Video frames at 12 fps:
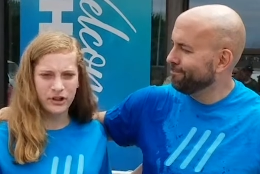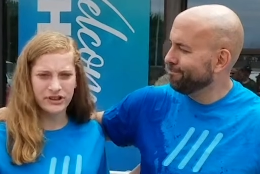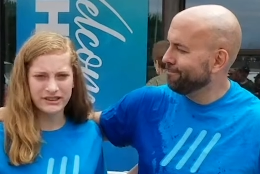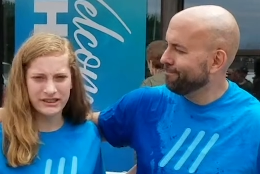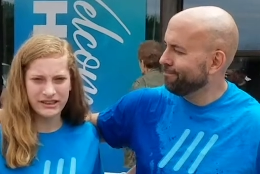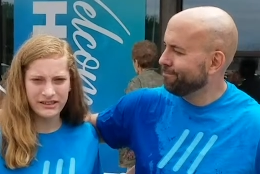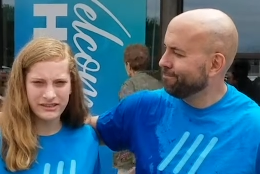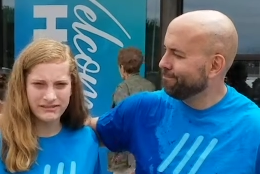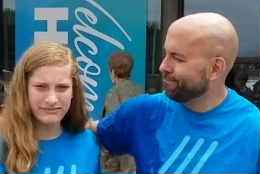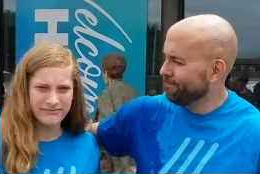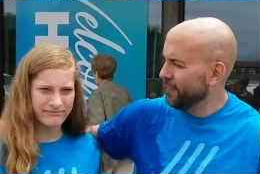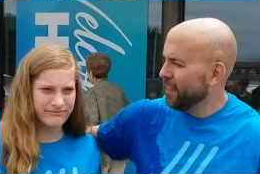Speaker 1: person.
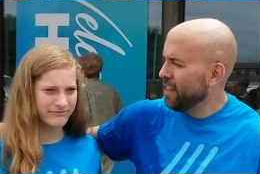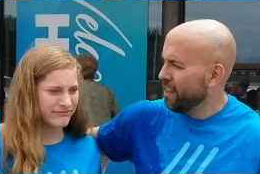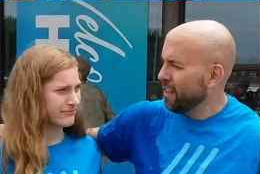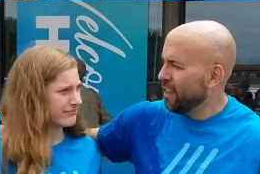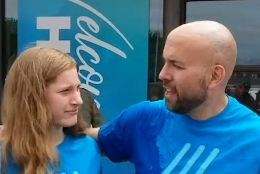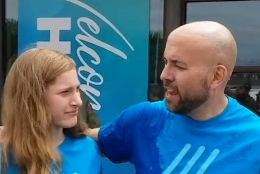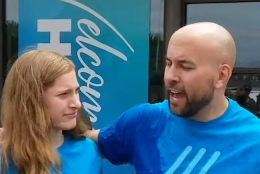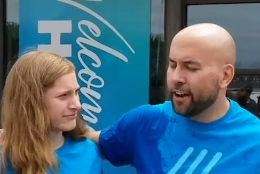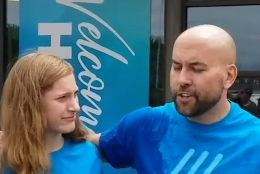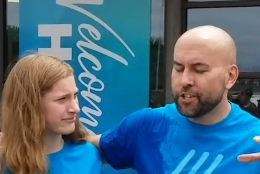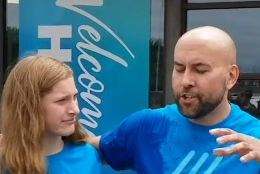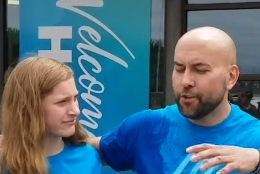
Speaker 2: And how
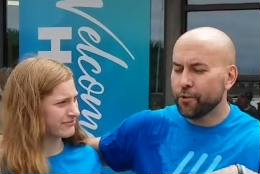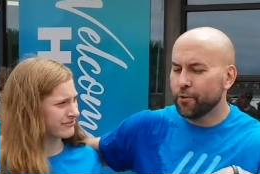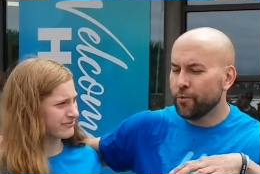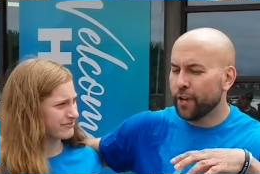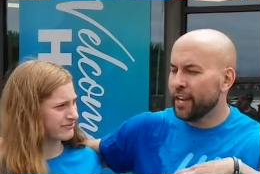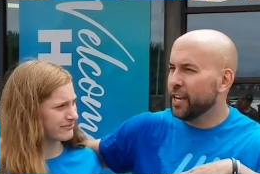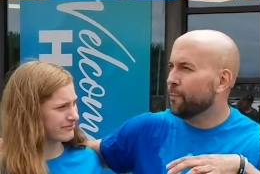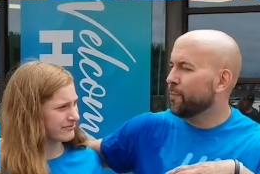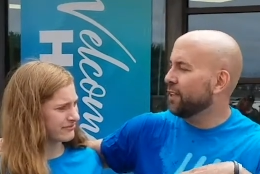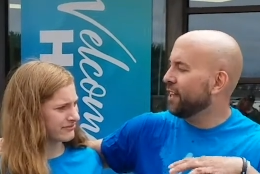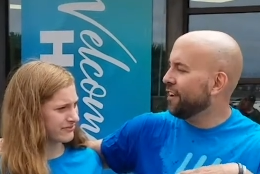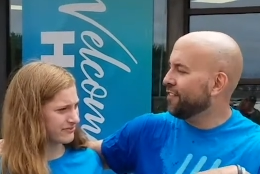did you end up
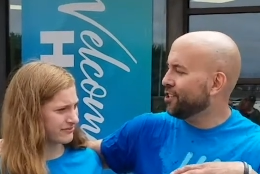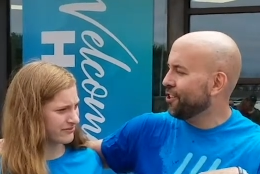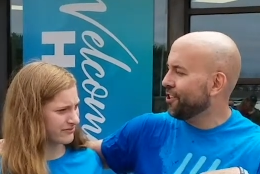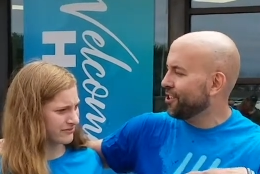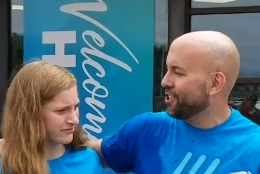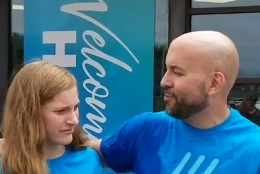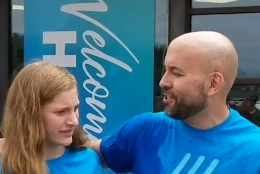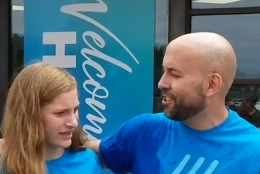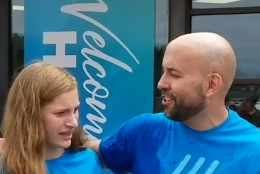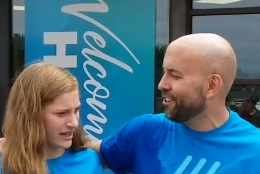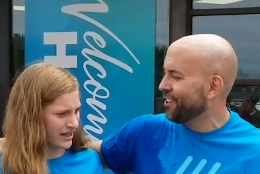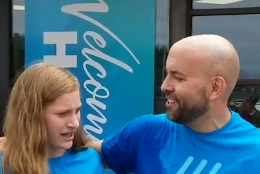at Life Church? I'm
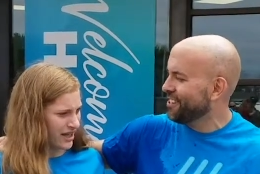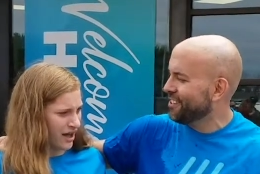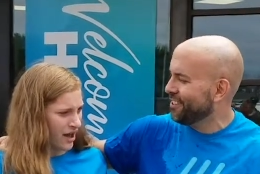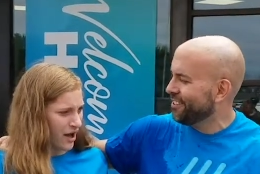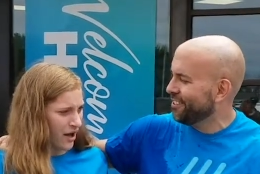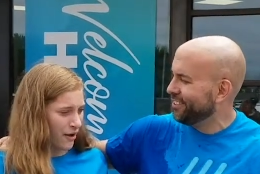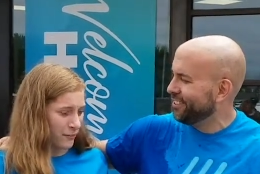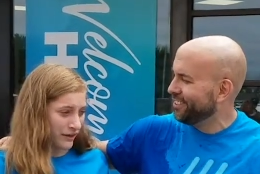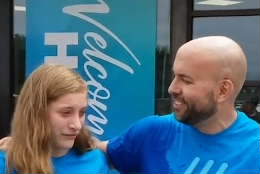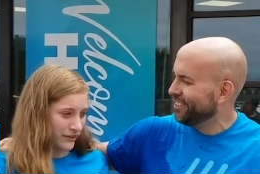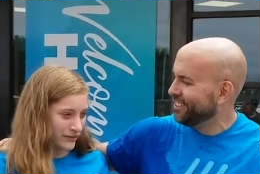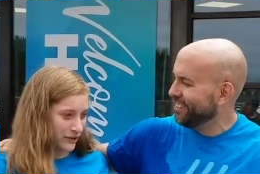just curious.
Speaker 1: Um,
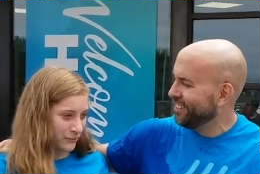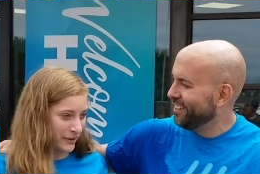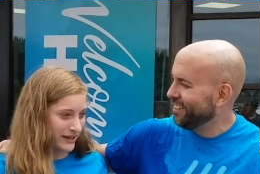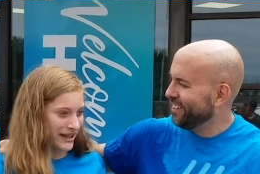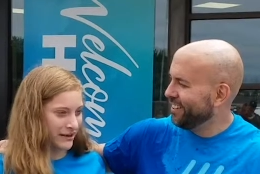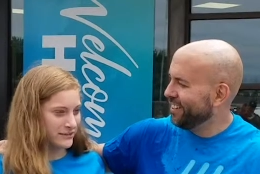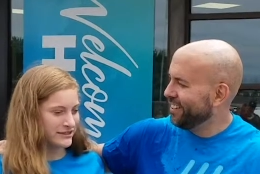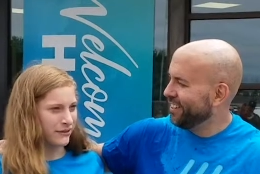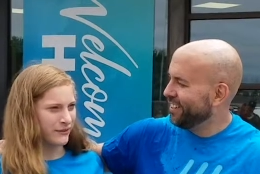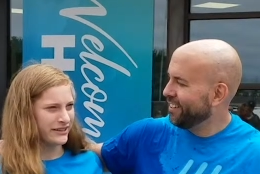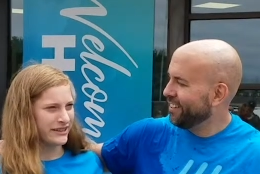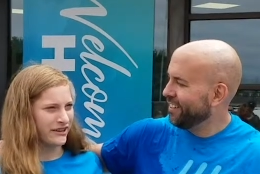I found out my aunt was
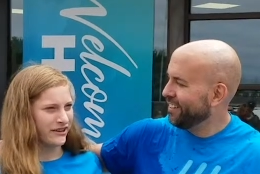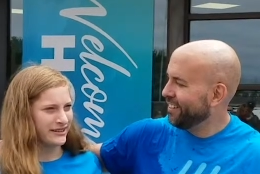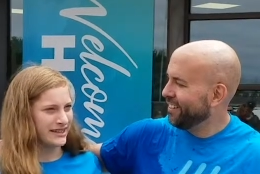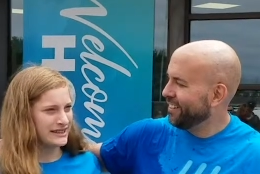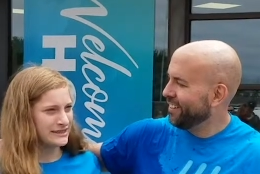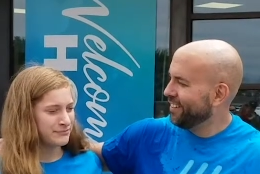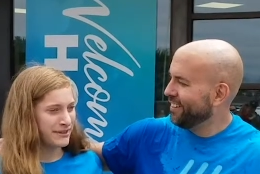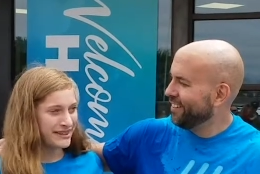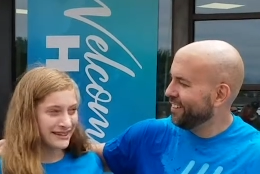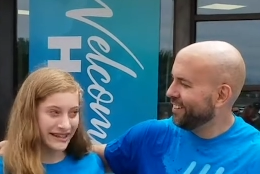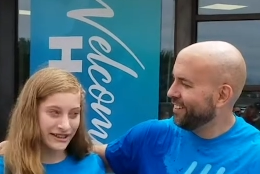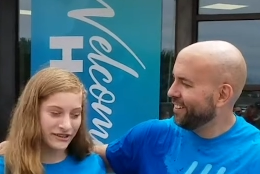going here, and I spent
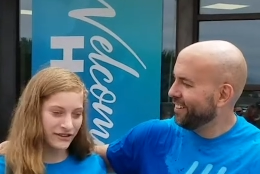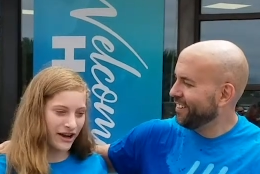the night at her